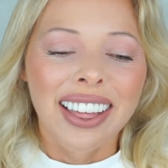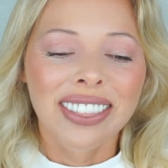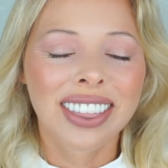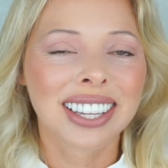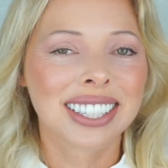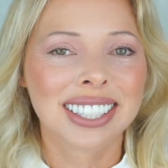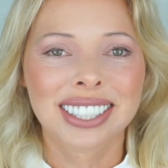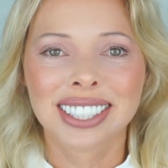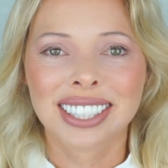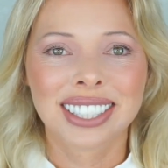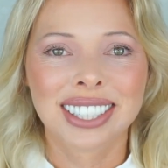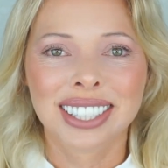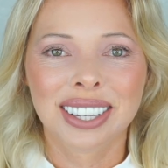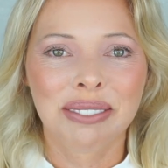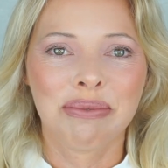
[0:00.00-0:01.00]
this is
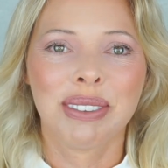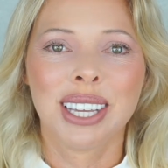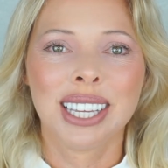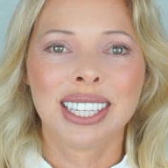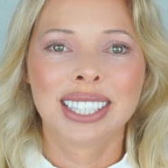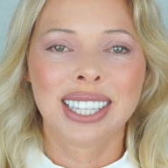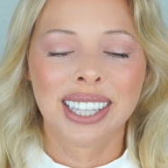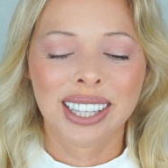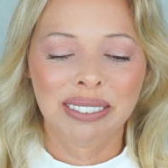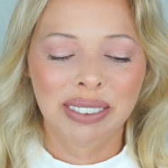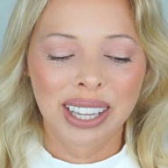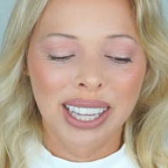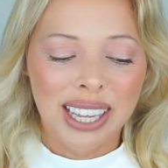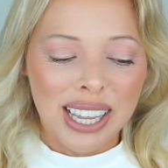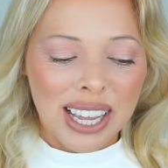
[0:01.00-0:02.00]
just me, silly
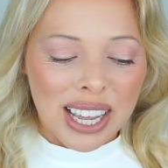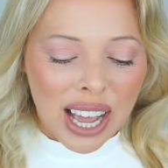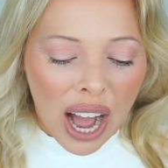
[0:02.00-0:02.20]
me.